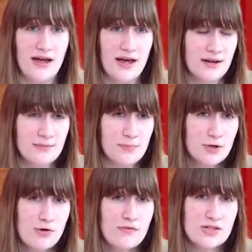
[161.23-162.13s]
And
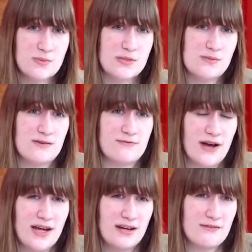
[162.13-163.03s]
Book Grover's supposed to be
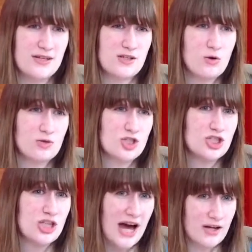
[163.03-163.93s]
afraid of his own
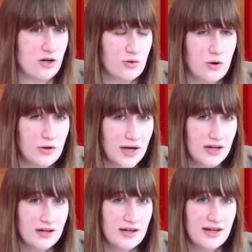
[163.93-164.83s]
shadow,
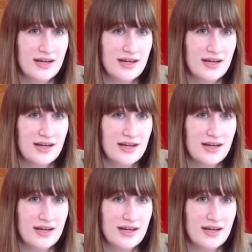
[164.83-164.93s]
okay?